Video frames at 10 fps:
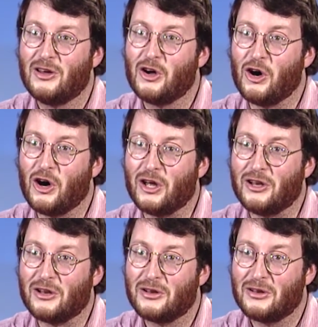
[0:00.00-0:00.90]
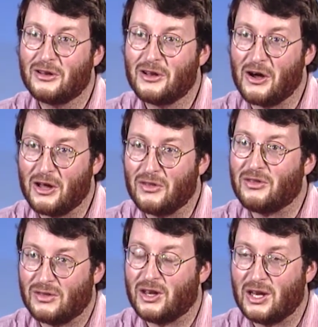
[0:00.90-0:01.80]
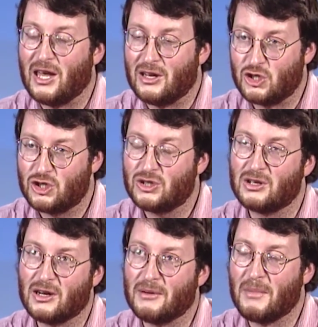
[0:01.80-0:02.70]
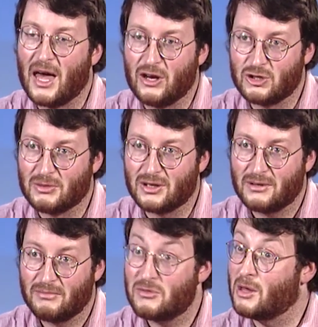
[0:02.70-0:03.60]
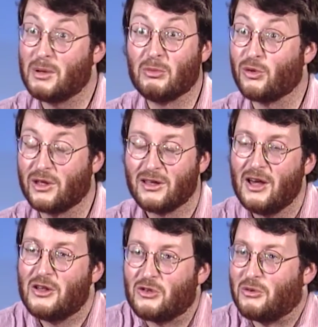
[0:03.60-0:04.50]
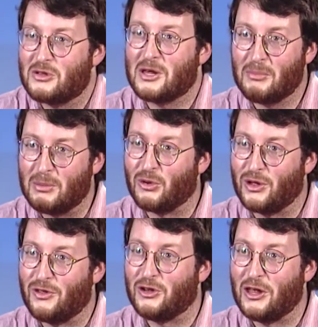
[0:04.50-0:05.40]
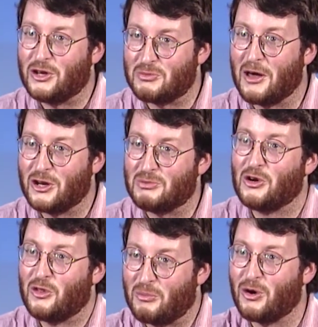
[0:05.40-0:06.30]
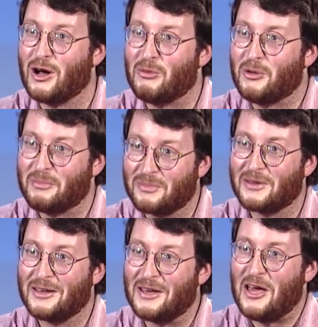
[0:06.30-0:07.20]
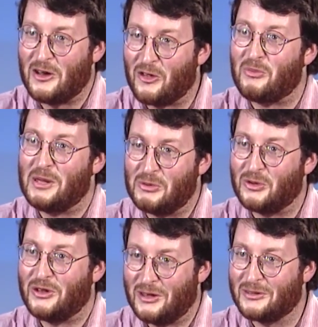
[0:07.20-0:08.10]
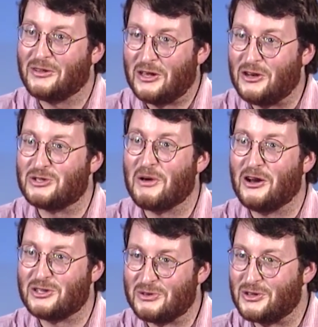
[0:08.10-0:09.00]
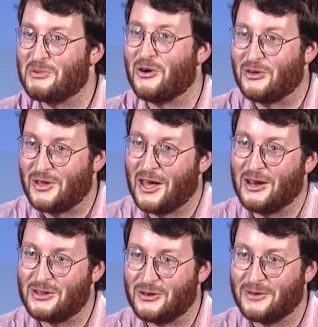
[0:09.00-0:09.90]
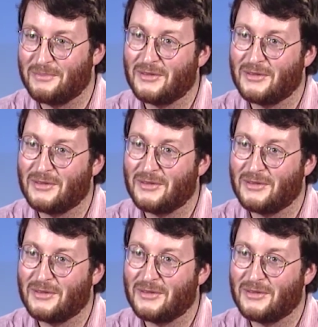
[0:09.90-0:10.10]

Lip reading: on the Danish management. Some people think the Danish management are the problem, and other people think the Danish management is part of the answer.